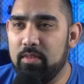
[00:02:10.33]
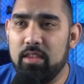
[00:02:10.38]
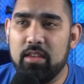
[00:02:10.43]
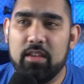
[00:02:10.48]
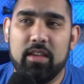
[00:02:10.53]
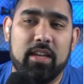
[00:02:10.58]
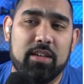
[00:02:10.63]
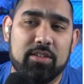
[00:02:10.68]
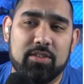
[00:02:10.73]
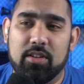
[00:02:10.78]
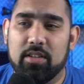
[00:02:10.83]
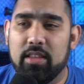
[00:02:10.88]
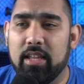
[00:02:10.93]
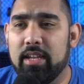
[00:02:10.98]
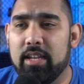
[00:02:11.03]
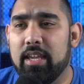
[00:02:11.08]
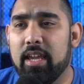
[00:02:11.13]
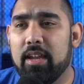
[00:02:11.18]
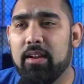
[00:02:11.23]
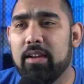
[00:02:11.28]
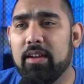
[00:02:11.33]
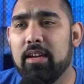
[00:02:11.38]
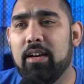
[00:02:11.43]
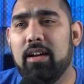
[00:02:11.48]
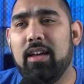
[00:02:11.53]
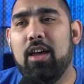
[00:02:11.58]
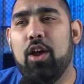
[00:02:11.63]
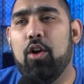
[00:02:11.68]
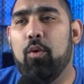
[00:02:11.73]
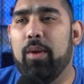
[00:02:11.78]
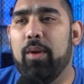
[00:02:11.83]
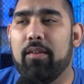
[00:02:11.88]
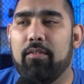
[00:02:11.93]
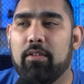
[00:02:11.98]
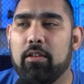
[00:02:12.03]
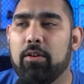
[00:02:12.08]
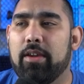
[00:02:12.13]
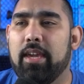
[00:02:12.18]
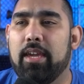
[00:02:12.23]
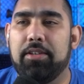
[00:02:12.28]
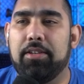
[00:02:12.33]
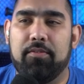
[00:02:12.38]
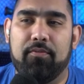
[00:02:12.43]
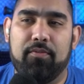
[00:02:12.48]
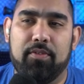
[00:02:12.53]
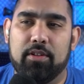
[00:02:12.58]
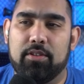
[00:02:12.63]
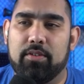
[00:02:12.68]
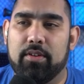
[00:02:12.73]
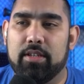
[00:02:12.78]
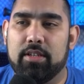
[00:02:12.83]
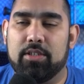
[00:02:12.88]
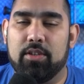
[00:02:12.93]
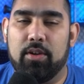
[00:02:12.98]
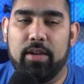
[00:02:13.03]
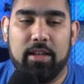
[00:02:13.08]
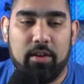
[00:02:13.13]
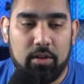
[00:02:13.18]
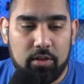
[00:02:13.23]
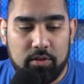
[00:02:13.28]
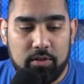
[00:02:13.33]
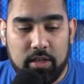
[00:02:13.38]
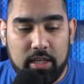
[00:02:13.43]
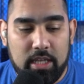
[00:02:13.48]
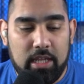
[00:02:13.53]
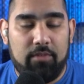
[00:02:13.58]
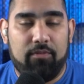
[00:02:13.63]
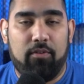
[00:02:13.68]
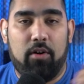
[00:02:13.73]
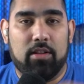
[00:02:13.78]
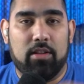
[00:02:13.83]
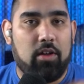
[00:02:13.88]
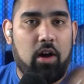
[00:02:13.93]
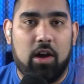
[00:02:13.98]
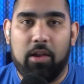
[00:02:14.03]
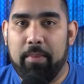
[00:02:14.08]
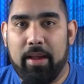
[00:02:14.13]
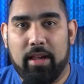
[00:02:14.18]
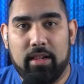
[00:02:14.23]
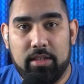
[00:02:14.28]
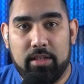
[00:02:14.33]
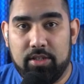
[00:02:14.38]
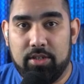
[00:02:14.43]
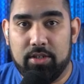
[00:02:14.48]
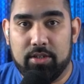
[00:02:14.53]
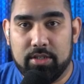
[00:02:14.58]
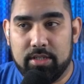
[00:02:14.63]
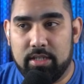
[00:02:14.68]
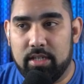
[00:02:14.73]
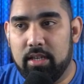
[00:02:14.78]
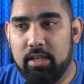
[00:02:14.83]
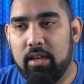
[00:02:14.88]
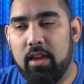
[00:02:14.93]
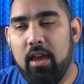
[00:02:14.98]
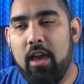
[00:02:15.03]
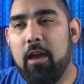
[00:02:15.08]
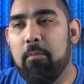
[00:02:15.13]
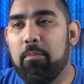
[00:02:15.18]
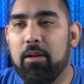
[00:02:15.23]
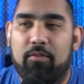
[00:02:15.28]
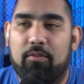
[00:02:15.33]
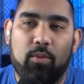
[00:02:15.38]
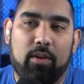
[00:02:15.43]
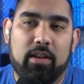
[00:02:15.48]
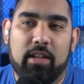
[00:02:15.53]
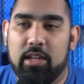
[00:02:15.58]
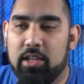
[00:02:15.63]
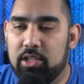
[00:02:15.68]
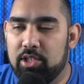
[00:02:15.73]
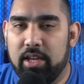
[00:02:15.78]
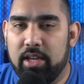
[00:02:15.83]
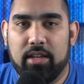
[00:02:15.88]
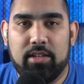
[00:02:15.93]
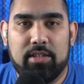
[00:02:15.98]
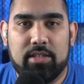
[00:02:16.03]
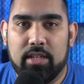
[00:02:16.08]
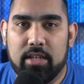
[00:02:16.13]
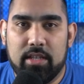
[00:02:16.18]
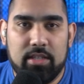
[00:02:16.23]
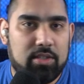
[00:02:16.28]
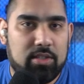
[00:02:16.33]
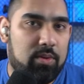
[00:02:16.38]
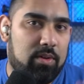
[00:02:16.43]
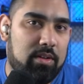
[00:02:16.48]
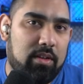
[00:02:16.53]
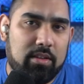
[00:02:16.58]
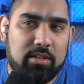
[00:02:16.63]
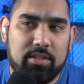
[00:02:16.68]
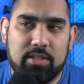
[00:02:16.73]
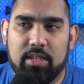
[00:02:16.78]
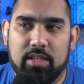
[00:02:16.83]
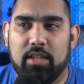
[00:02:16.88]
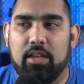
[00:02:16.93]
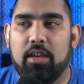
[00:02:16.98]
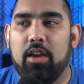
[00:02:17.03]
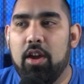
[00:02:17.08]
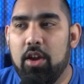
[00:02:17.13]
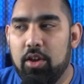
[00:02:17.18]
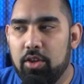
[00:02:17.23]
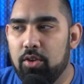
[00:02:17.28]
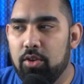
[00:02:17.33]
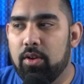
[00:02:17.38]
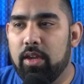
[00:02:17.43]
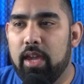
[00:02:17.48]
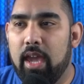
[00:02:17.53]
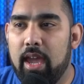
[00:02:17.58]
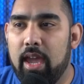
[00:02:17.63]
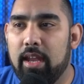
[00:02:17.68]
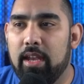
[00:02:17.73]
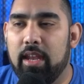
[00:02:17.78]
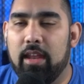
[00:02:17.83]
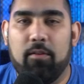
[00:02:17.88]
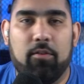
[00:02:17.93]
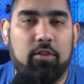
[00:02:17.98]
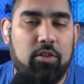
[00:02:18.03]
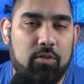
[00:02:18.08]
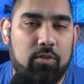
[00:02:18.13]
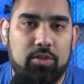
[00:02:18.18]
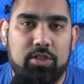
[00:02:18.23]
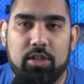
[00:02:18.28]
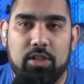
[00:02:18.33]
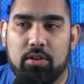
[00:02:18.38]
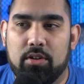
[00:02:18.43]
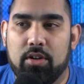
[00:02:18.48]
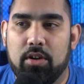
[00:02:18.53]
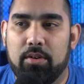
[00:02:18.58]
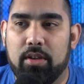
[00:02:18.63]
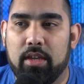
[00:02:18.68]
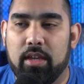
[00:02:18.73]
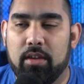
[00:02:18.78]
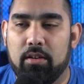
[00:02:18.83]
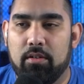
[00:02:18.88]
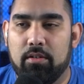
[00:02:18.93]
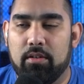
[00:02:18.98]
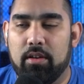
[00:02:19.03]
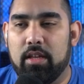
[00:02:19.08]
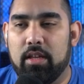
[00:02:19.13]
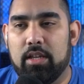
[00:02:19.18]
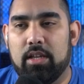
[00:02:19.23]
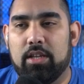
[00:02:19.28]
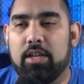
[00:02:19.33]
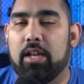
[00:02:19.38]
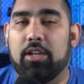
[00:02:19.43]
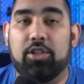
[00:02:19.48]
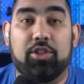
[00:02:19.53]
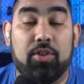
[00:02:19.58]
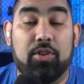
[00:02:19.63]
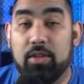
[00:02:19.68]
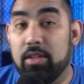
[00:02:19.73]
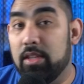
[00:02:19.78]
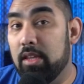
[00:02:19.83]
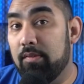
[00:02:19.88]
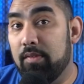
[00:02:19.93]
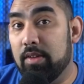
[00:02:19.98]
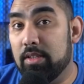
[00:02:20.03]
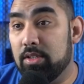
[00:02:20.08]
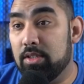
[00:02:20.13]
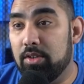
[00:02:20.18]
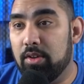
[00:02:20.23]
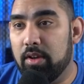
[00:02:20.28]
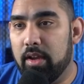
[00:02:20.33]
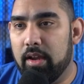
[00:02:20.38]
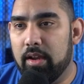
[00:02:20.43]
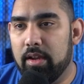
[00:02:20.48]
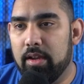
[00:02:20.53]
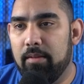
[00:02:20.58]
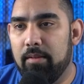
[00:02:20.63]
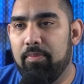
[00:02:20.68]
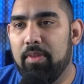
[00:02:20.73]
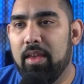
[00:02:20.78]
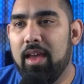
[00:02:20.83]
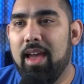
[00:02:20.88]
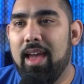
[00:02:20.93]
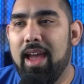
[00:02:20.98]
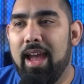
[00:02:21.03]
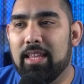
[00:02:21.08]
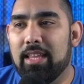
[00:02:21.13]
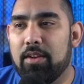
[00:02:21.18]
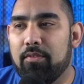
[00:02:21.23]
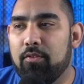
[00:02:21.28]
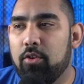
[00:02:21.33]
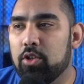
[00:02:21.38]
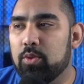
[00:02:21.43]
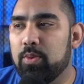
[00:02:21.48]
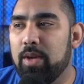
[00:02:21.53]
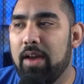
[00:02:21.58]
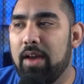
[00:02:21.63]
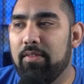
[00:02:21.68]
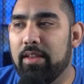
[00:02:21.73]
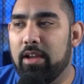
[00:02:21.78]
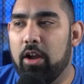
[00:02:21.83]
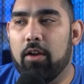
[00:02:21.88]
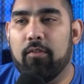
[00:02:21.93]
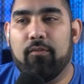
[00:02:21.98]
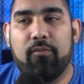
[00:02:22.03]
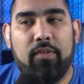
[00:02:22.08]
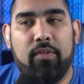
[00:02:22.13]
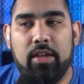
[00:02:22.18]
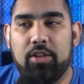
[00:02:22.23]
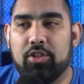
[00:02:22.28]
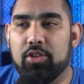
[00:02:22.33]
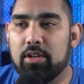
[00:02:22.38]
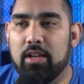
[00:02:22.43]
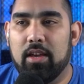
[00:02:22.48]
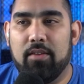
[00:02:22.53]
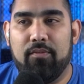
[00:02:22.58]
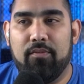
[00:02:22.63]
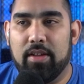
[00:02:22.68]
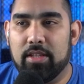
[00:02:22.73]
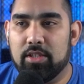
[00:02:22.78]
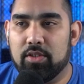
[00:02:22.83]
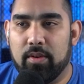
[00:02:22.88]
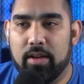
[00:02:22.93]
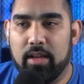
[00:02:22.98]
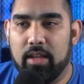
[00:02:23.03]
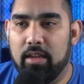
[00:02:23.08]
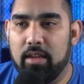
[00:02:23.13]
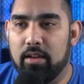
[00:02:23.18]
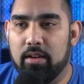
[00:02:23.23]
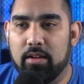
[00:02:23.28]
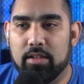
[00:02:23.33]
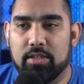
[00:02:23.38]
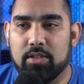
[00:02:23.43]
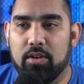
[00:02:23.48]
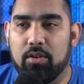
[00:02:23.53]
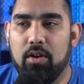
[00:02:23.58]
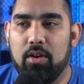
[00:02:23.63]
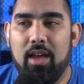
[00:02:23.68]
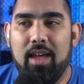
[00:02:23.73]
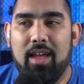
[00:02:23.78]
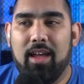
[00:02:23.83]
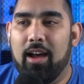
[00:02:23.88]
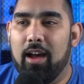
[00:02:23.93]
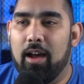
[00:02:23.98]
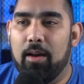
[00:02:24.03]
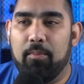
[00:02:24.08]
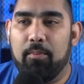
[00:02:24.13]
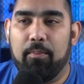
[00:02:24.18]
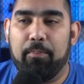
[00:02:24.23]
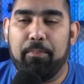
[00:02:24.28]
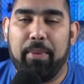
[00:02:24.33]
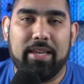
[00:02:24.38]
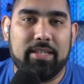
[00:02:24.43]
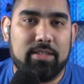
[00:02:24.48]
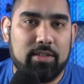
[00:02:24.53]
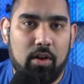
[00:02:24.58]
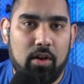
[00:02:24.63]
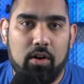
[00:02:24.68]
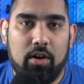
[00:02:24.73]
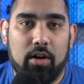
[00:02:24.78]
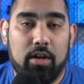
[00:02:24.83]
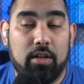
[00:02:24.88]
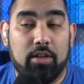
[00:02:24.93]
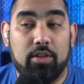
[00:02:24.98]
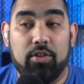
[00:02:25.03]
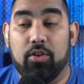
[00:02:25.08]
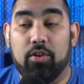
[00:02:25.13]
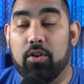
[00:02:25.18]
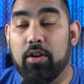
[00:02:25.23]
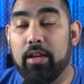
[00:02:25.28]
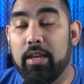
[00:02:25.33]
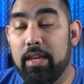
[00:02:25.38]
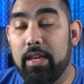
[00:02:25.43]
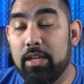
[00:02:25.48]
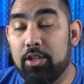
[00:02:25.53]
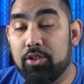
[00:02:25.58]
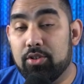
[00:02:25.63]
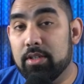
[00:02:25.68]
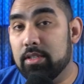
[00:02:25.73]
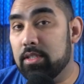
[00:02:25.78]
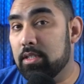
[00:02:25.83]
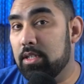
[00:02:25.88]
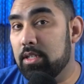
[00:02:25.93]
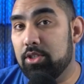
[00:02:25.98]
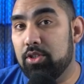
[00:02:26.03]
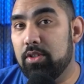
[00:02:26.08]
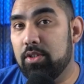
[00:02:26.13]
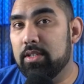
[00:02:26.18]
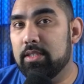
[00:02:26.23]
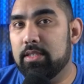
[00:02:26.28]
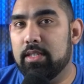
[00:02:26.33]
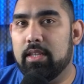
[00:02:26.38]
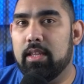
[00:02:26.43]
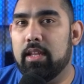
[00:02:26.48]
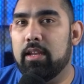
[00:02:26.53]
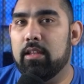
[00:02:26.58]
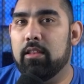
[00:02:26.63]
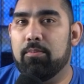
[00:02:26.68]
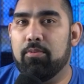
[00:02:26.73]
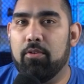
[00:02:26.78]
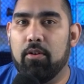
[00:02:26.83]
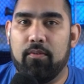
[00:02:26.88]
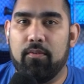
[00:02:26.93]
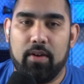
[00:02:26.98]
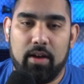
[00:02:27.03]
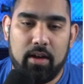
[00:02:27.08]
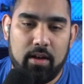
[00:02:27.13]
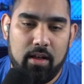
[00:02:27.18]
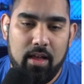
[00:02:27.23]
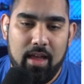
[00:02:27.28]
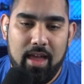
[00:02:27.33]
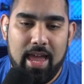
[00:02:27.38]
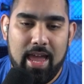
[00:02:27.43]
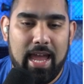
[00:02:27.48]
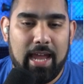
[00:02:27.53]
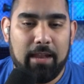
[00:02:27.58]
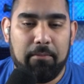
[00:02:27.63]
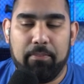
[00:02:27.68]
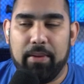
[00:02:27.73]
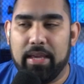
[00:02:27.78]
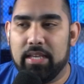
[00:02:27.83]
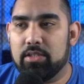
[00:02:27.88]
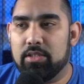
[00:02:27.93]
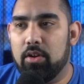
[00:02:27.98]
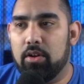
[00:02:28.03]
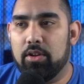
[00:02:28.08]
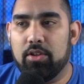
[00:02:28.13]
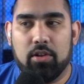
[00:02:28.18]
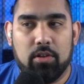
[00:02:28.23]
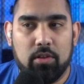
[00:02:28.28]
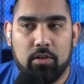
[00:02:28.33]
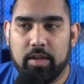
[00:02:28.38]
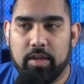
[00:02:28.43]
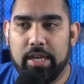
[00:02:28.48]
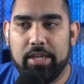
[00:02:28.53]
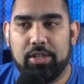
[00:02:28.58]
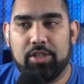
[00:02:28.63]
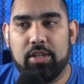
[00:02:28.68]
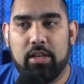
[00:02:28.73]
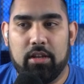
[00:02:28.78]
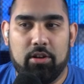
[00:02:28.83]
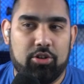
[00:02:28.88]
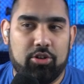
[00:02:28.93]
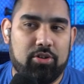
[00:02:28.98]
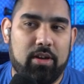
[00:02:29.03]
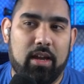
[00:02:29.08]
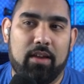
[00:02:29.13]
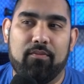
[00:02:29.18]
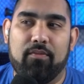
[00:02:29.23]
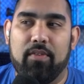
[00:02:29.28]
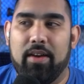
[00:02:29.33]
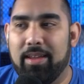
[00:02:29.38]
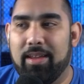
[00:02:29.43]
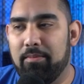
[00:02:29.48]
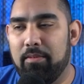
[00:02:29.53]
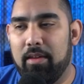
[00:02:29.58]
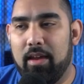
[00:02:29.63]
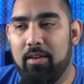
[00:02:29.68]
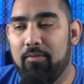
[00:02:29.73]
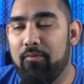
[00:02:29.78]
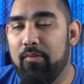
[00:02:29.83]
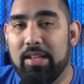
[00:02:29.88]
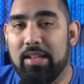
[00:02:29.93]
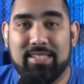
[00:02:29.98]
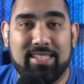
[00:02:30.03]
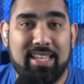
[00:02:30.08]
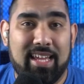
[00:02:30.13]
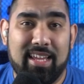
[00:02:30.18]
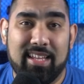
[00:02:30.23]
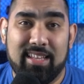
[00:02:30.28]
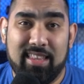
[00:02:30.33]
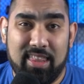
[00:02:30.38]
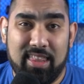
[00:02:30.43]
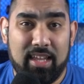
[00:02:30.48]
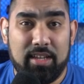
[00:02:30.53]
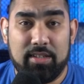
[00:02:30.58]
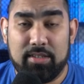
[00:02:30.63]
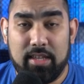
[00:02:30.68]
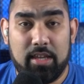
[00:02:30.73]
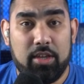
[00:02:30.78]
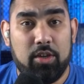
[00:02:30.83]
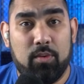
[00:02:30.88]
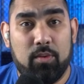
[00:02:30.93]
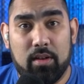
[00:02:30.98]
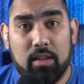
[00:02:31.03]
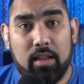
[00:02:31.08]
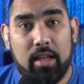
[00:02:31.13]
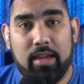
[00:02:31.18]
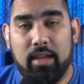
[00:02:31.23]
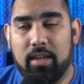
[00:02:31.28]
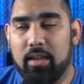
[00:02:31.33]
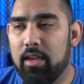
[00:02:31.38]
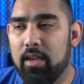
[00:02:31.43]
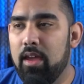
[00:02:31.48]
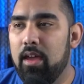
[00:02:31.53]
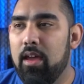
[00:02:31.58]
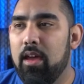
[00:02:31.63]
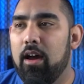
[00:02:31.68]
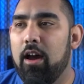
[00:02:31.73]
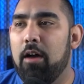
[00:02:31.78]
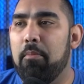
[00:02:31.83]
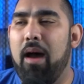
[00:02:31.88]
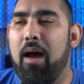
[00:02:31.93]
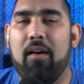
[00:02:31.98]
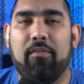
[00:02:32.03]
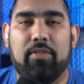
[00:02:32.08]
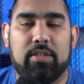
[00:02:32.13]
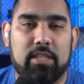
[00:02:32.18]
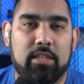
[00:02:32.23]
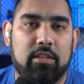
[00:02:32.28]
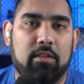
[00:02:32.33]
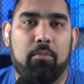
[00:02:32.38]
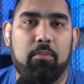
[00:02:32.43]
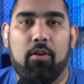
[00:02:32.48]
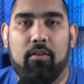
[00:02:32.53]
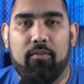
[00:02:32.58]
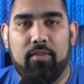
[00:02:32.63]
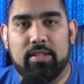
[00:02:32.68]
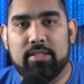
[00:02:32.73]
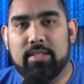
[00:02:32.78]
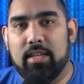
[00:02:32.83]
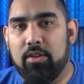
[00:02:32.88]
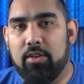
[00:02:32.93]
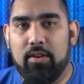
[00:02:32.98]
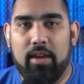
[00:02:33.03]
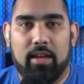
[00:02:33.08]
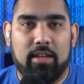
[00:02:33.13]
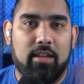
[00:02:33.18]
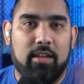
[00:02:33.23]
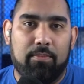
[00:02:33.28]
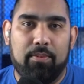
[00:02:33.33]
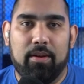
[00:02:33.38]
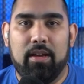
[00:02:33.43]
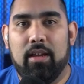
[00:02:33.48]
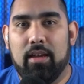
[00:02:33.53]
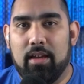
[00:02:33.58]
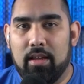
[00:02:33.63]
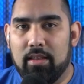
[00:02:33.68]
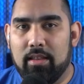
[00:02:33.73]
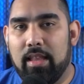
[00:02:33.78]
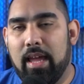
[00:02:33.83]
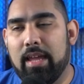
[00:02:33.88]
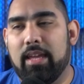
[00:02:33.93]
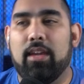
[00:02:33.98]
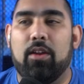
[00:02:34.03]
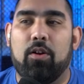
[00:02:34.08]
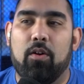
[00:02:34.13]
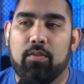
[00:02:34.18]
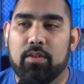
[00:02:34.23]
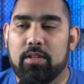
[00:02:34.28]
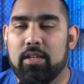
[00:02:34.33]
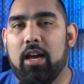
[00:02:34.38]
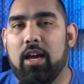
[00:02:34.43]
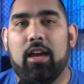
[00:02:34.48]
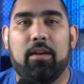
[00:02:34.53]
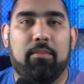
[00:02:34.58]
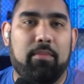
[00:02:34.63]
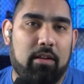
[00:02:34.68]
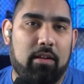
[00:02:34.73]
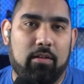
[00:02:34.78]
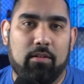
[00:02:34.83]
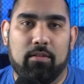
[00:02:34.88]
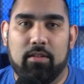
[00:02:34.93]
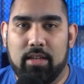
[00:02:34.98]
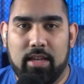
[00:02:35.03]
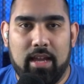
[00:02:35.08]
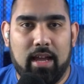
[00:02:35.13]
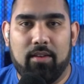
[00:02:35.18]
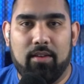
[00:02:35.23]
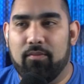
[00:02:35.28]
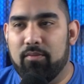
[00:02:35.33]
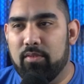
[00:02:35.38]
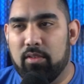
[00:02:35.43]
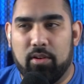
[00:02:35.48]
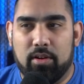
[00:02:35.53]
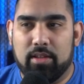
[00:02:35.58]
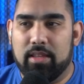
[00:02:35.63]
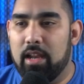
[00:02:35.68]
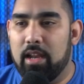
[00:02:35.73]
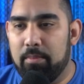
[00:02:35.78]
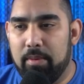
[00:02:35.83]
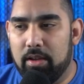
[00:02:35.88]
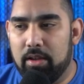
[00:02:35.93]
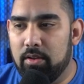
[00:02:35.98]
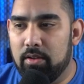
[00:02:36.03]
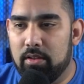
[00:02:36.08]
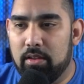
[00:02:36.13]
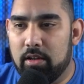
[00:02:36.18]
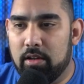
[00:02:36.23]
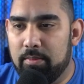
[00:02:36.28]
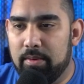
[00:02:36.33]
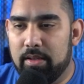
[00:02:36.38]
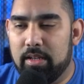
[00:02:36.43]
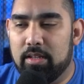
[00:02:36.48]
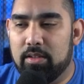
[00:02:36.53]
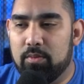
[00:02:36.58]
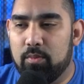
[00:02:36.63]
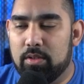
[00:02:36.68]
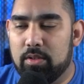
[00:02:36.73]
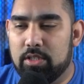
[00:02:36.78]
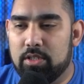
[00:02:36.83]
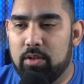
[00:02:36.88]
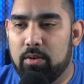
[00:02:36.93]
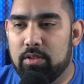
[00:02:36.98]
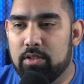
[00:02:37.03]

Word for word: here's our landing area. We have a location filtering, so it'll default automatically to your city. But if you wanted to change cities to another city, you can, and through geocoding, it'll kind of show you the events in your area. And then, of course, we have like our featured events right here. So um, based on your interest, because you can set that in the profile, and based on your location, it'll try and find events that it thinks that you would like. Um, obviously, the more events that you end up liking over time, it'll kind of learn that about you a little bit, and so on and